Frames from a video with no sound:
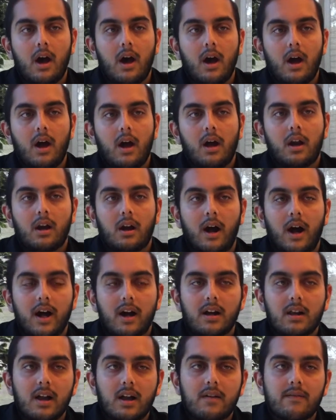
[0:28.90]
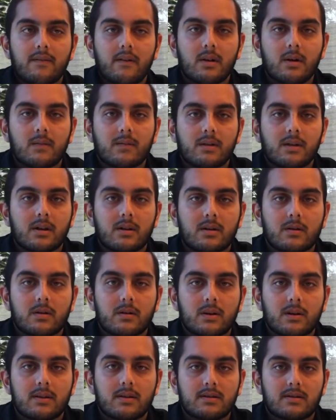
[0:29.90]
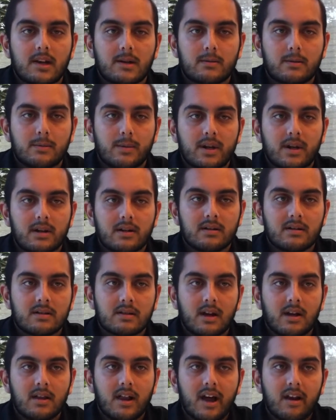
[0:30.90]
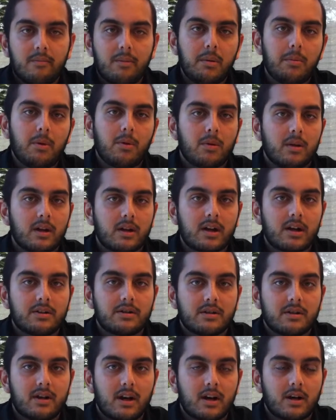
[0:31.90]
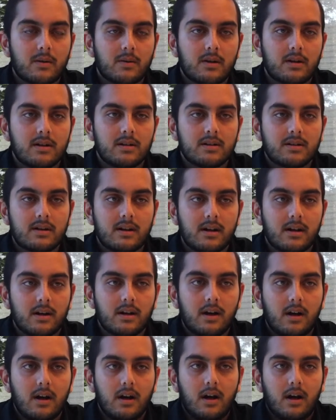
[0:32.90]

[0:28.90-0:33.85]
And I had a lot of fun over there during the summer because a lot of people will look at Chautauqua and say,